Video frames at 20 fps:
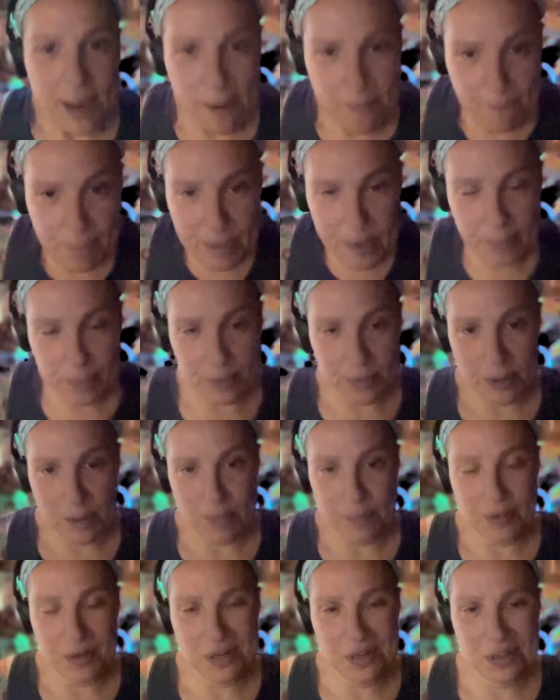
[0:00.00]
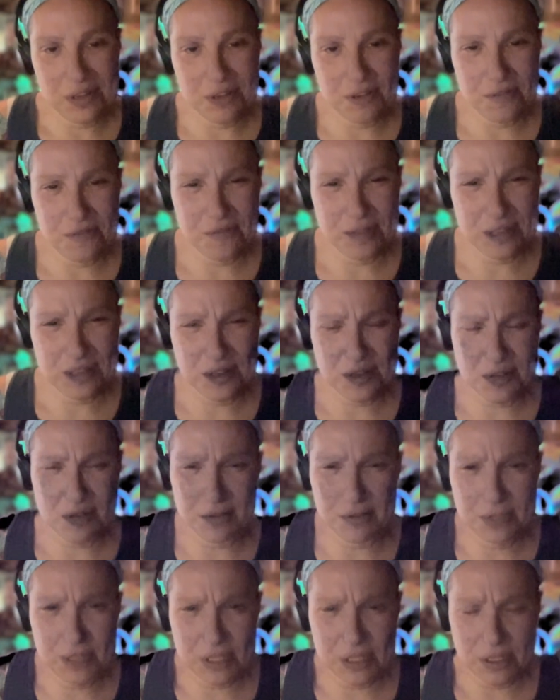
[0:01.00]
And people are putting their
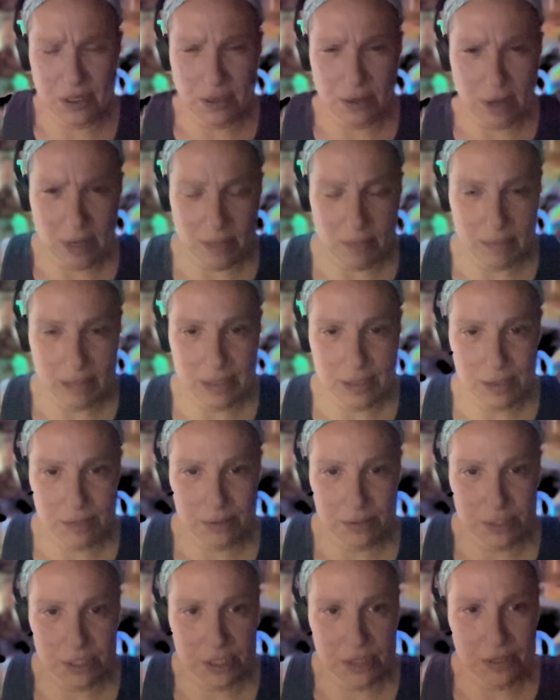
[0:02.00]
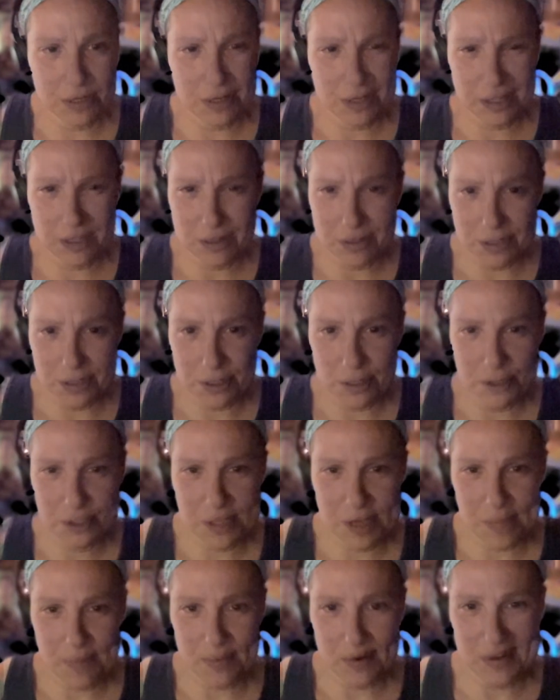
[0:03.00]
physical gender on mental gender, and they're two
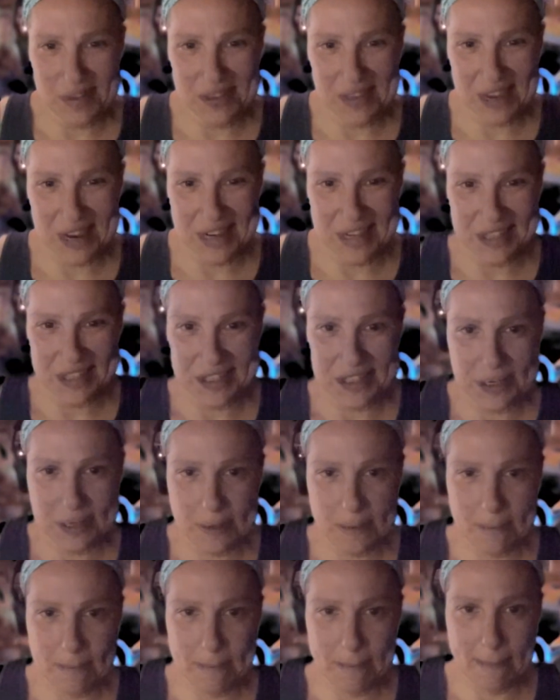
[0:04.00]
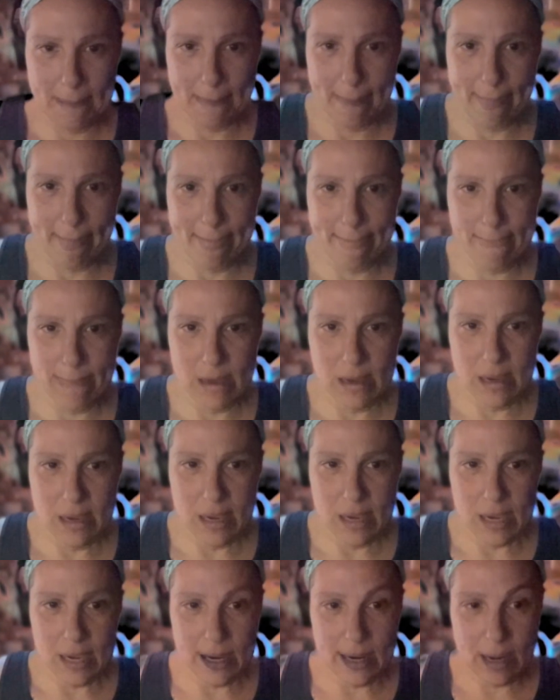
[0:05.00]
separate things.
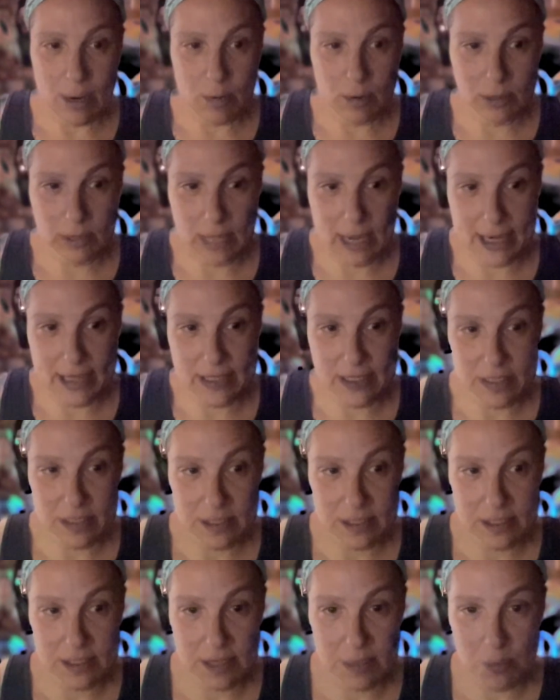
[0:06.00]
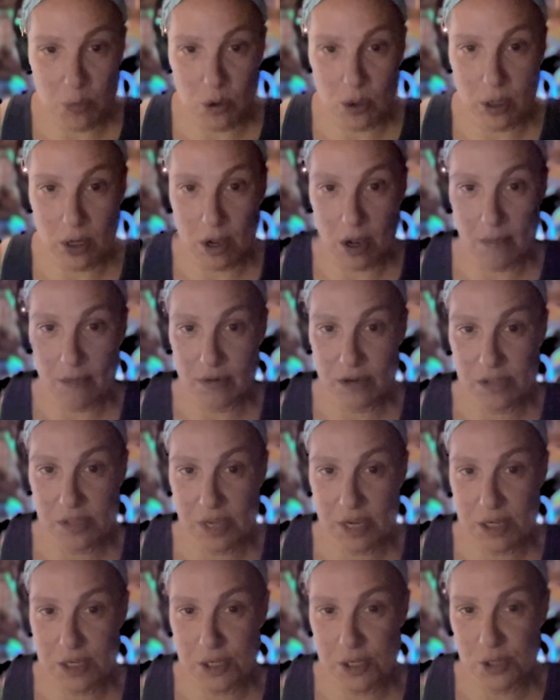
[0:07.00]
And I would like to see more
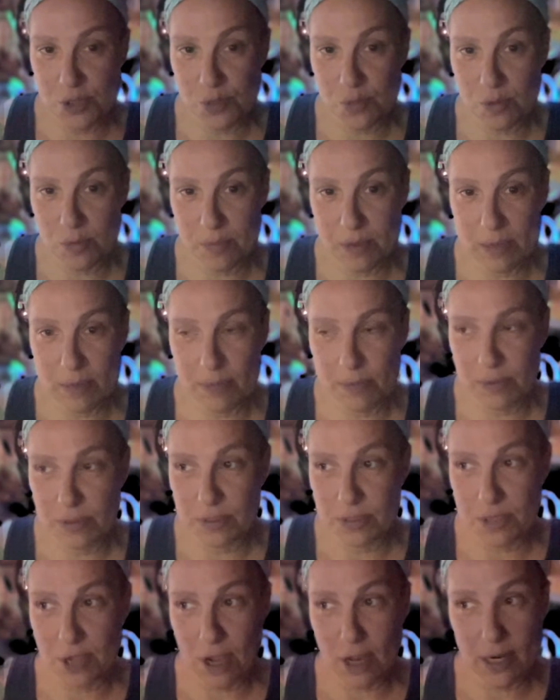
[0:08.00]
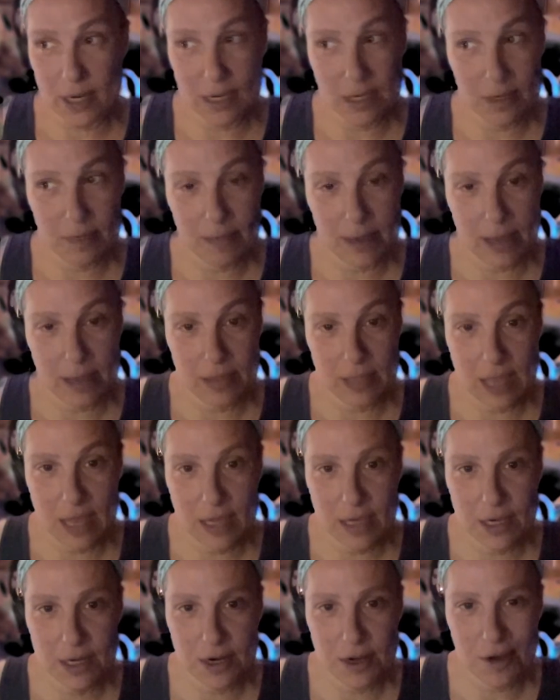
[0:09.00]
conversations where people are talking about
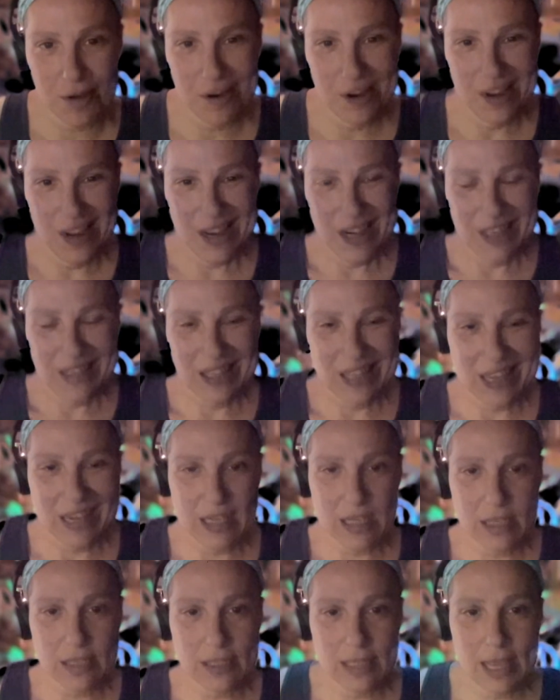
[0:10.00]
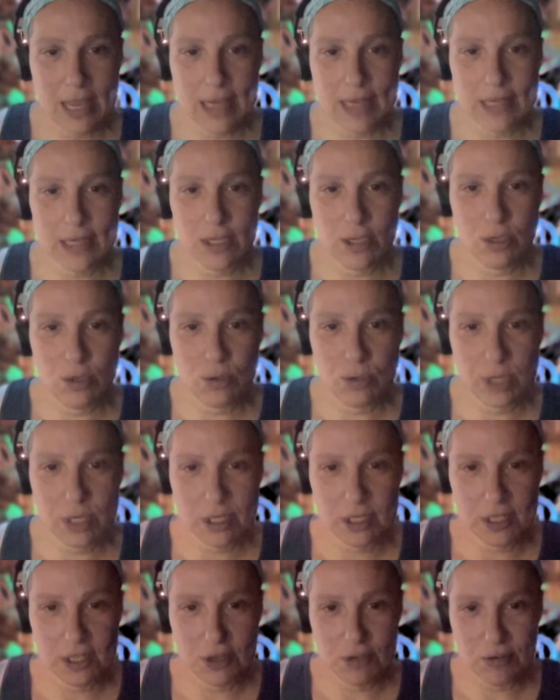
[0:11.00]
that, you know, like you
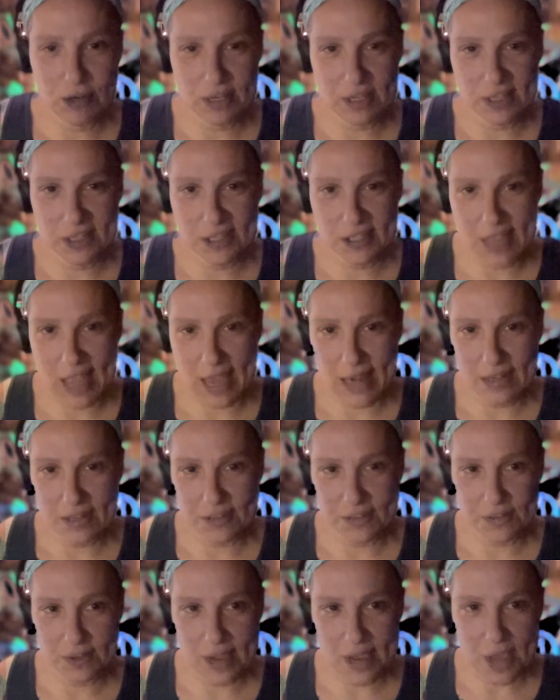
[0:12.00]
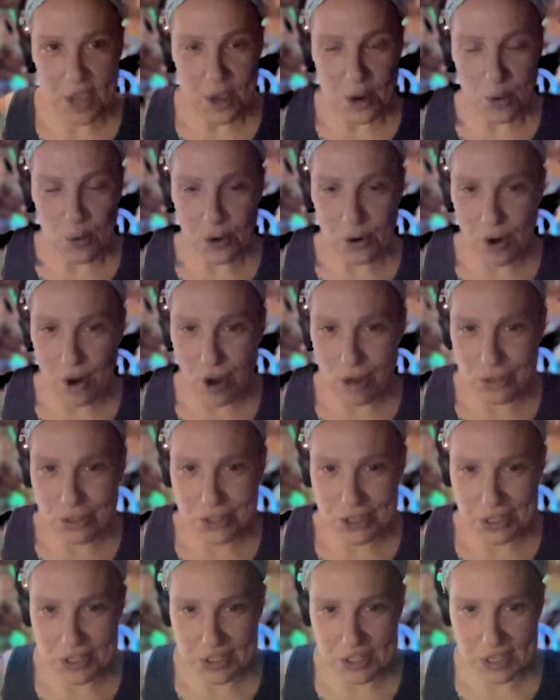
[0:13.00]
can satisfy, we're all
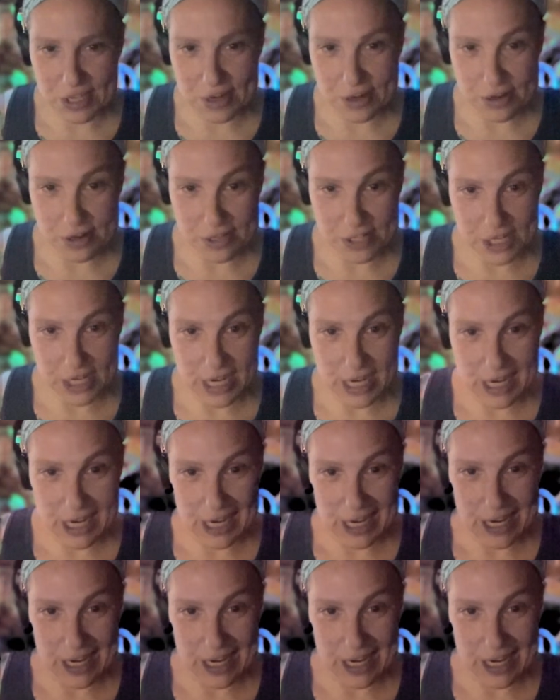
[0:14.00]
just energy,